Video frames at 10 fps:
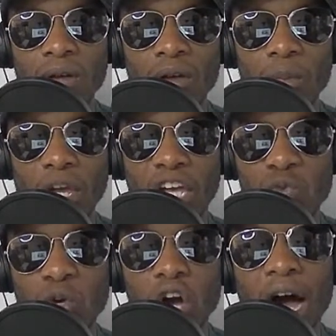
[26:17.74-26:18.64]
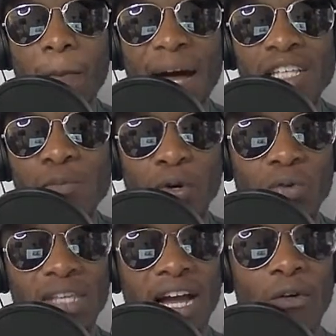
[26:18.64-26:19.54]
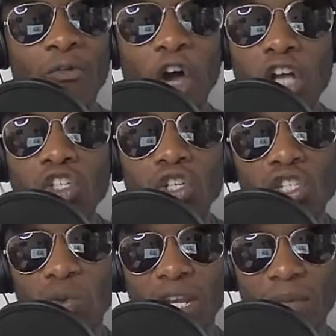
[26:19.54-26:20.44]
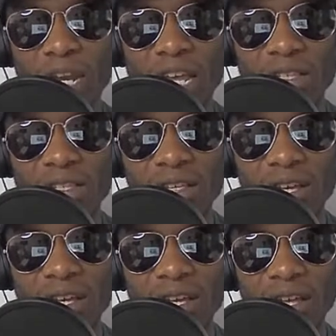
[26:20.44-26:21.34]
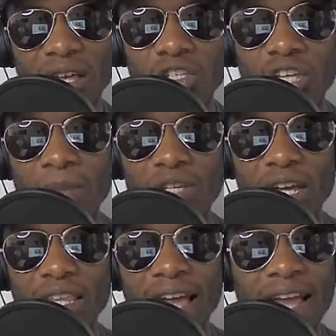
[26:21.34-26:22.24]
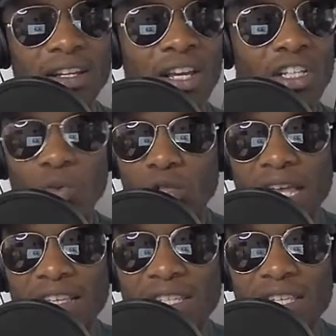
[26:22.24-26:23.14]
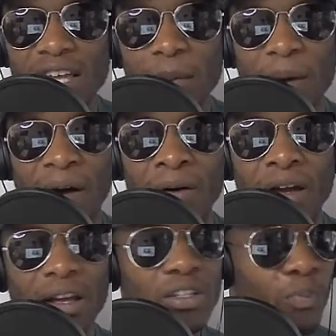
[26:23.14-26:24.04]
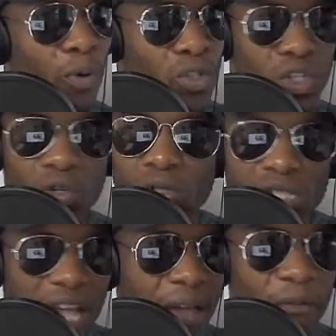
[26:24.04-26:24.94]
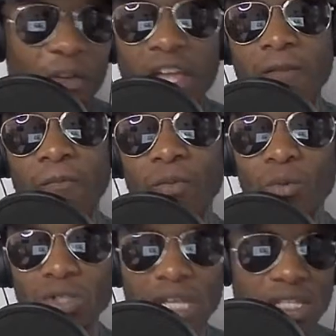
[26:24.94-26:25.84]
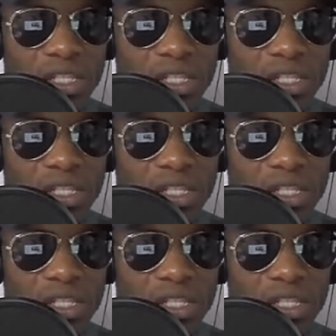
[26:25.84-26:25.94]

because we got our pants pulled down for 120 minutes. Yeah, and jammed it at the end. So what's there to sing about? It's Portugal's same thing. What's there to